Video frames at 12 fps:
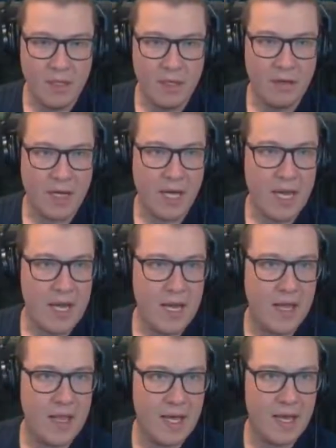Okay,
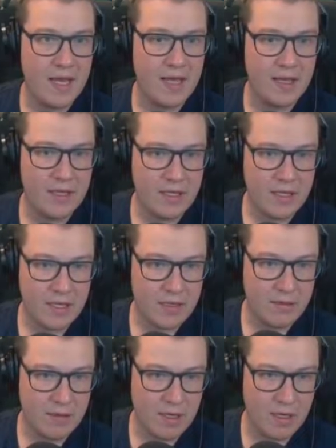and then
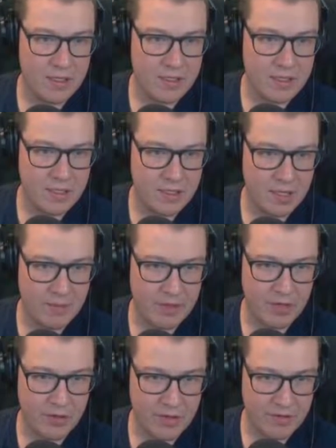you're going to be
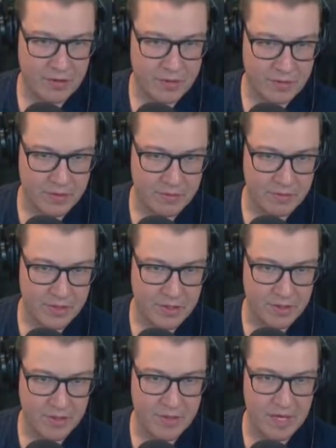called off because we'll do
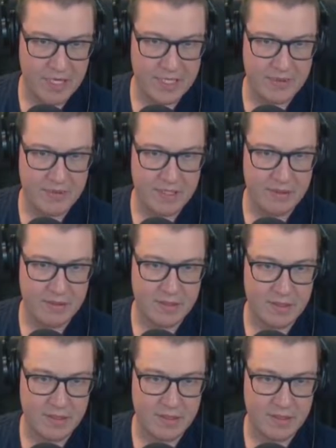you in the next episode.